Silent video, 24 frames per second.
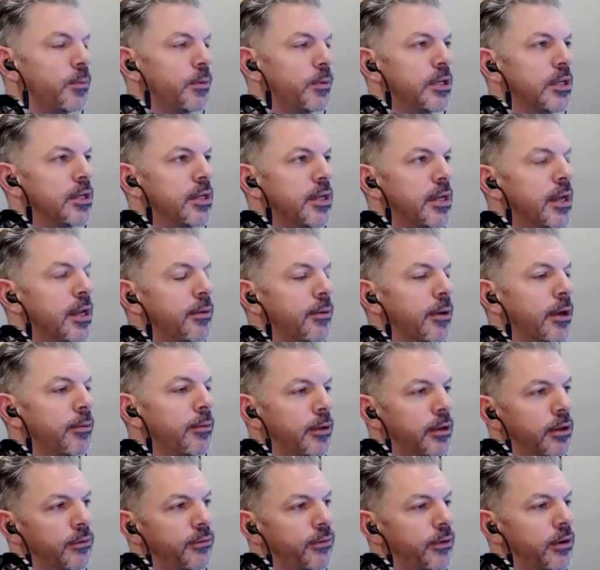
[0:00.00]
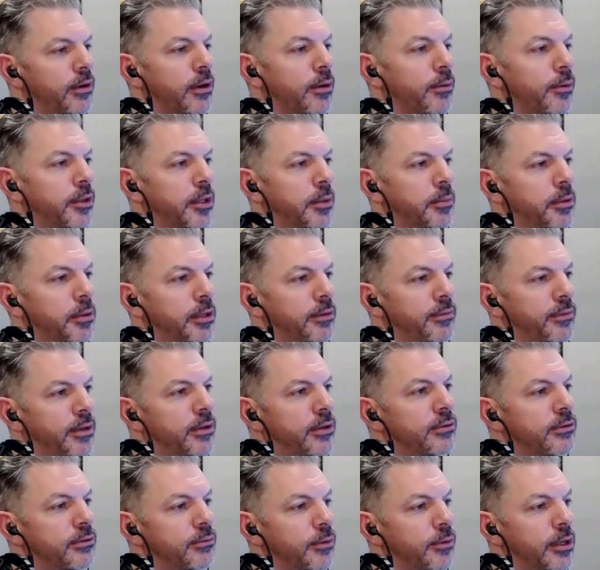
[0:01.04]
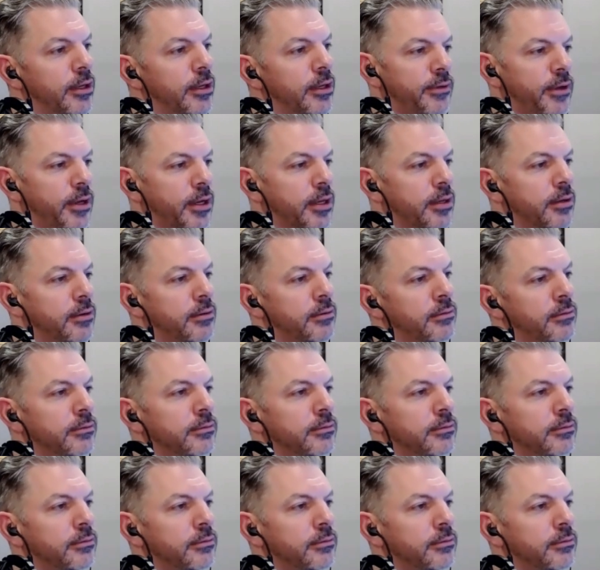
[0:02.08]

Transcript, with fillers: what we did today, right? We go figure out what that belief is and we unfuck it.